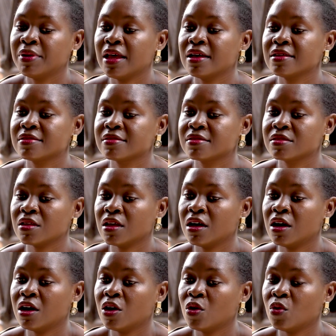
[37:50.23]
Plus,
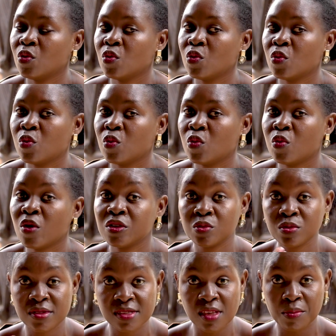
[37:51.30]

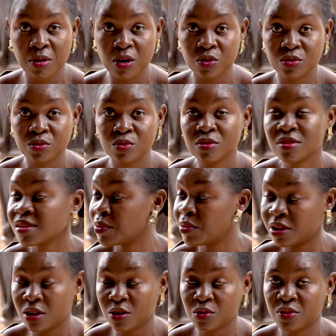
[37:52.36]
what would
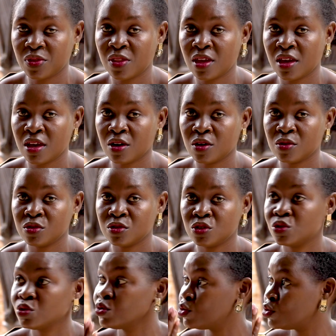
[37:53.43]
someone out there
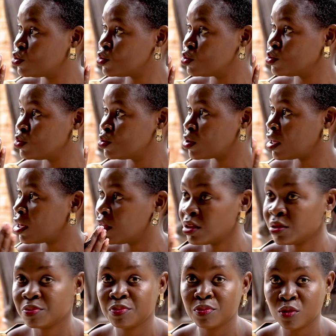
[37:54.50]
do to
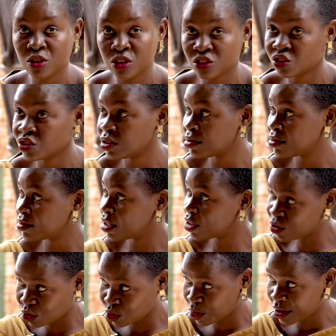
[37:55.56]
help Modusher
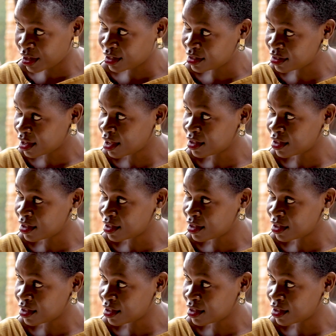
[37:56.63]
get to where it